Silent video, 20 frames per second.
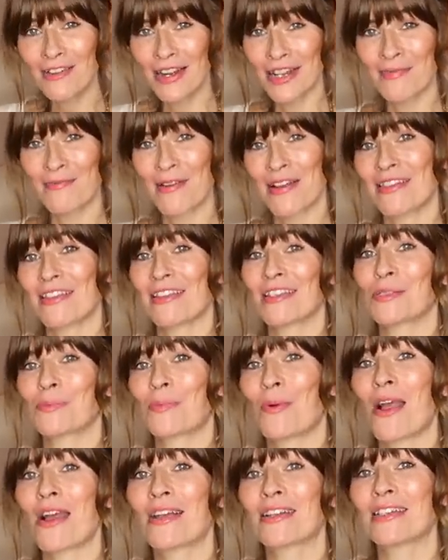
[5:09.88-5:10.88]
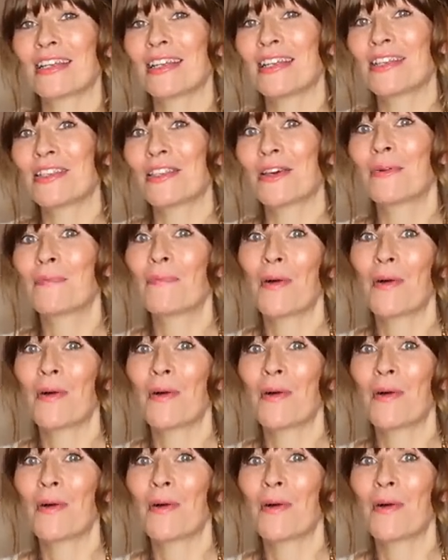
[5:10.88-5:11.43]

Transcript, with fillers: recommend this brand either